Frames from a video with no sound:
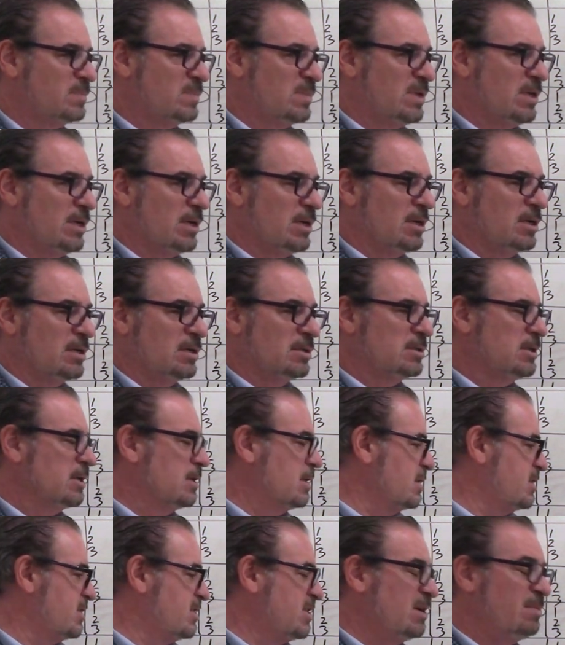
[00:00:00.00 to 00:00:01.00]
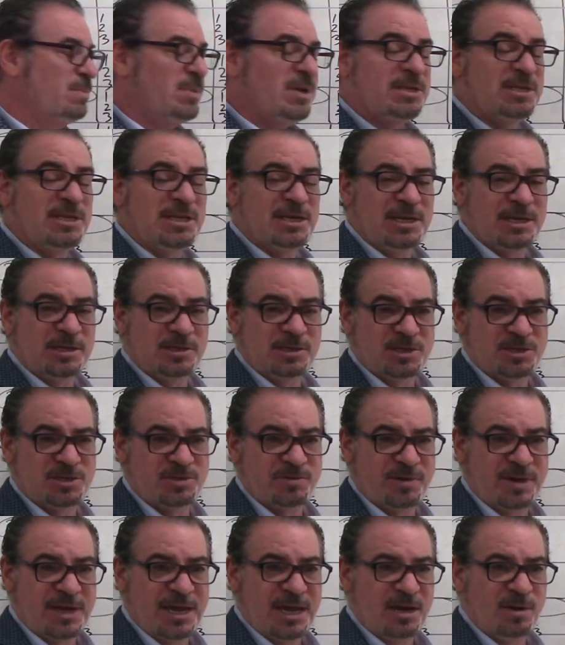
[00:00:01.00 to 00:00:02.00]
The CBD
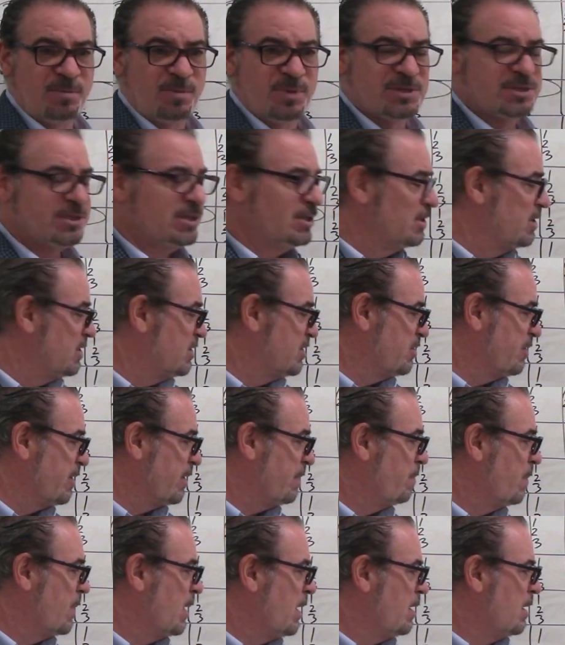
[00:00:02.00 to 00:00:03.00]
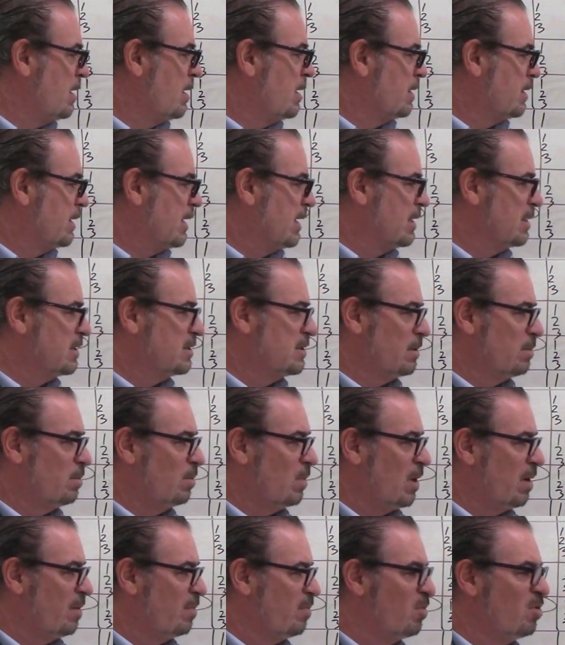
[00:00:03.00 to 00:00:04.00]
industry, cannabis industry. There's
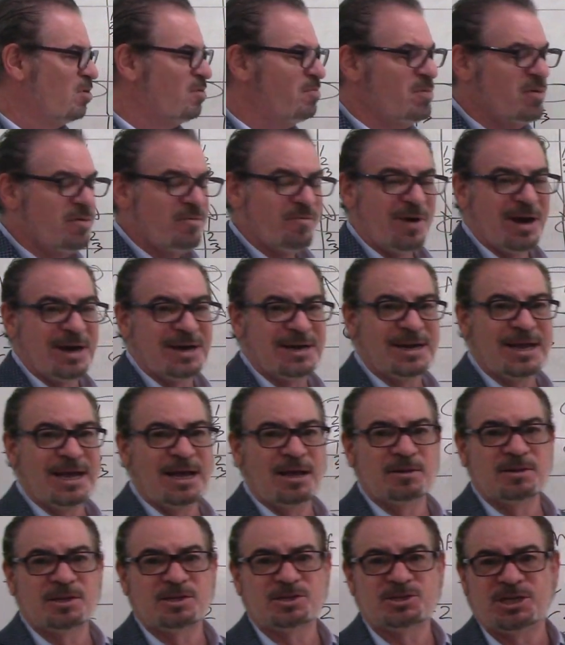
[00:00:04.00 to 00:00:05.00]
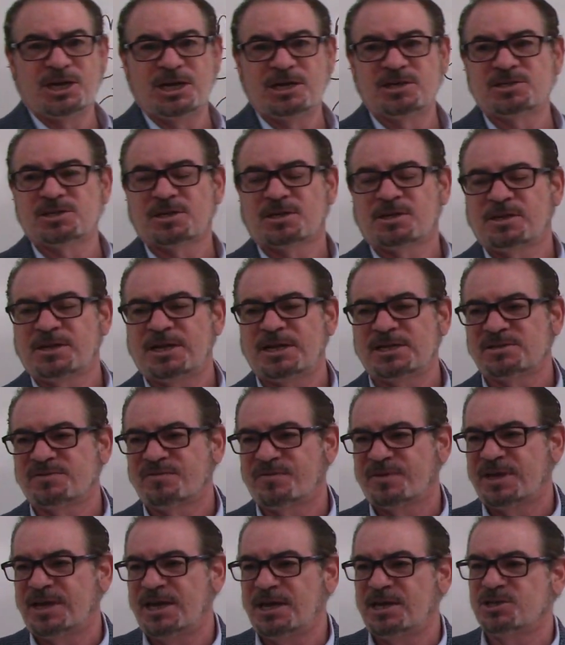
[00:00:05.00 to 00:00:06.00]
a movement right now to change the
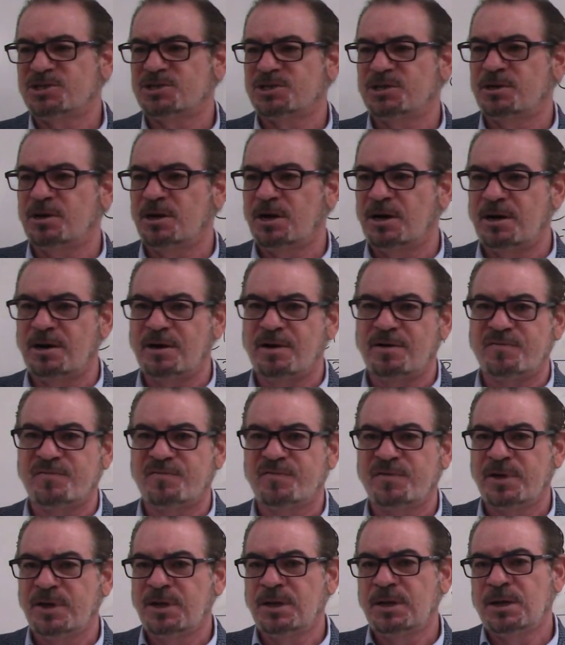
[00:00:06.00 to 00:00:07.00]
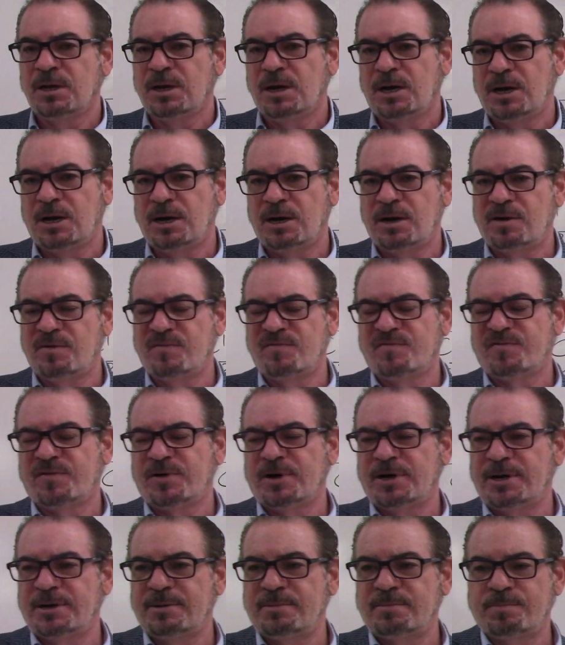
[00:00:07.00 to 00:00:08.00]
classification of
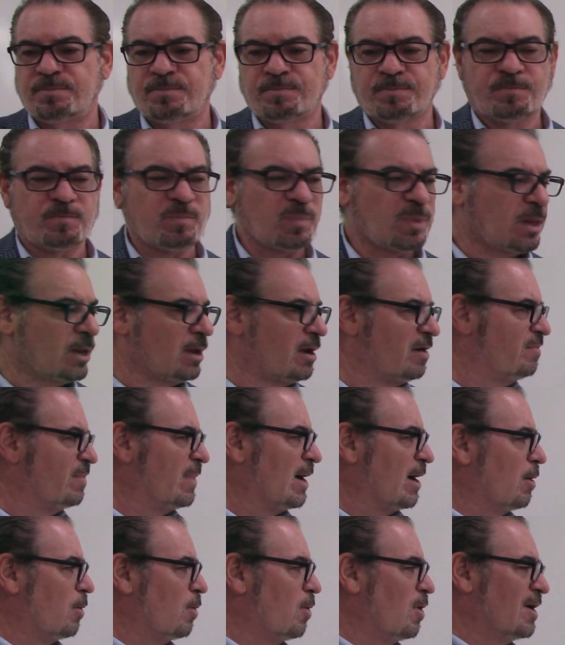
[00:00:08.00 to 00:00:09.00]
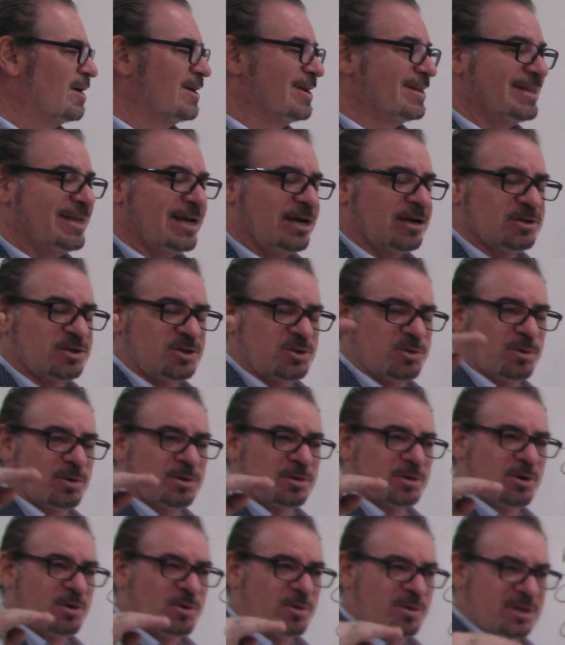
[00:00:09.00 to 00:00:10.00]
marijuana down to a
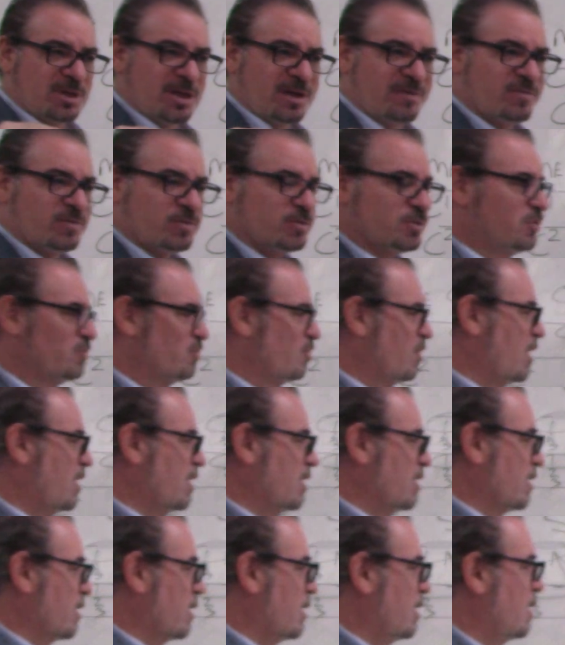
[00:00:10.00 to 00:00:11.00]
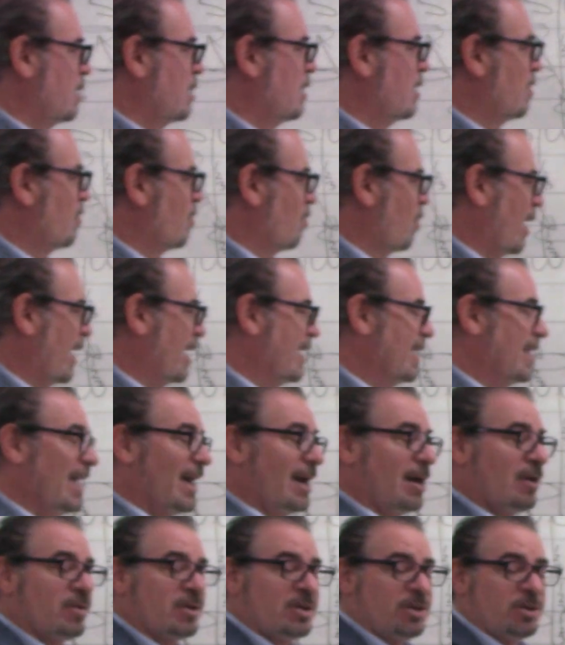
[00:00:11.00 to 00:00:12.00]
lower level drug. Right
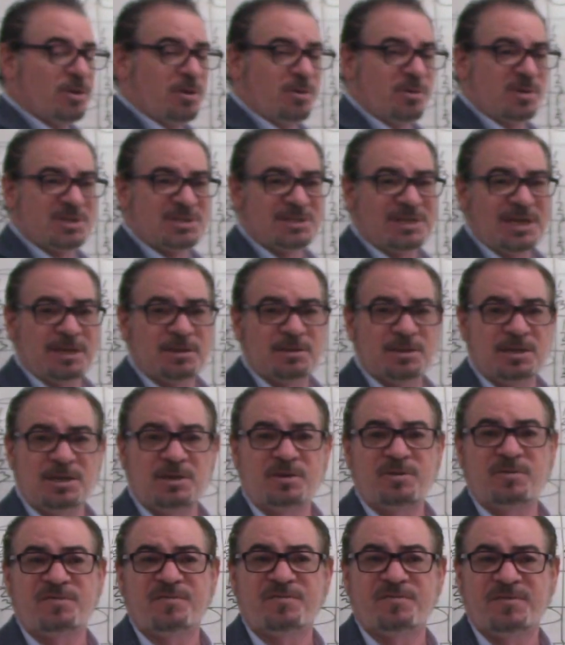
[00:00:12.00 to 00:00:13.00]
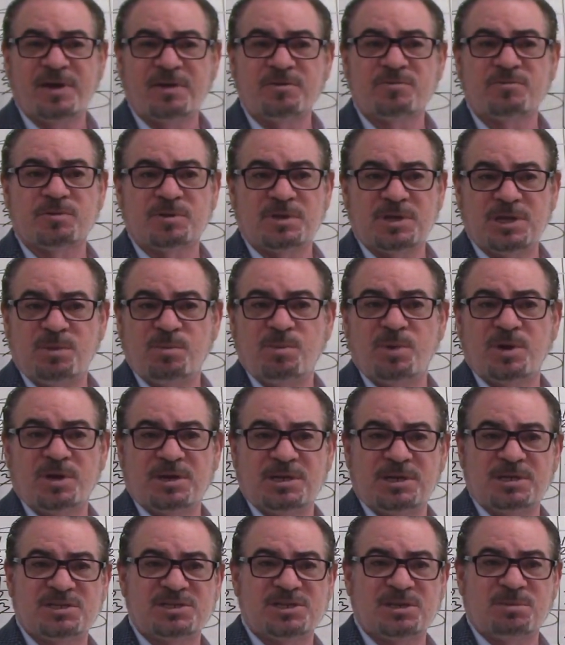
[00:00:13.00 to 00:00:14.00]
now, it's not legal federally, but
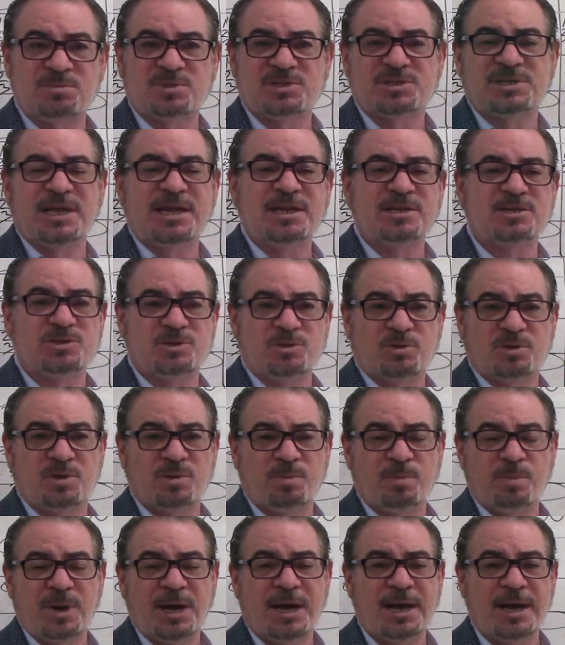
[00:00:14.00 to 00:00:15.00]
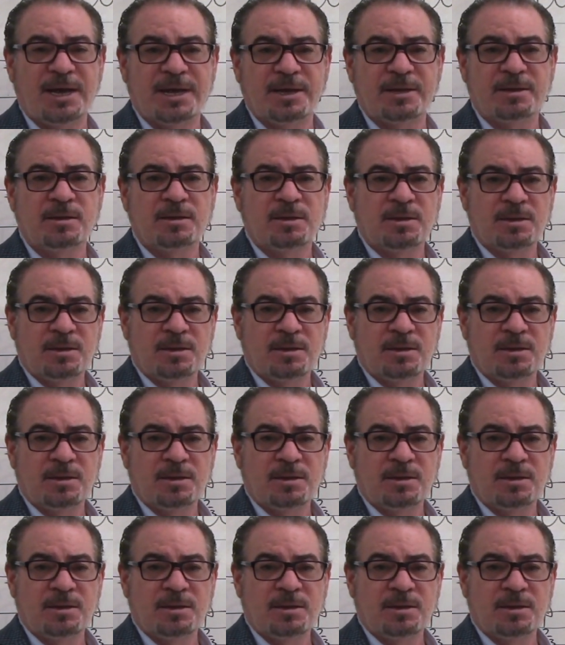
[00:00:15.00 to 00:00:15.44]
in some states you can buy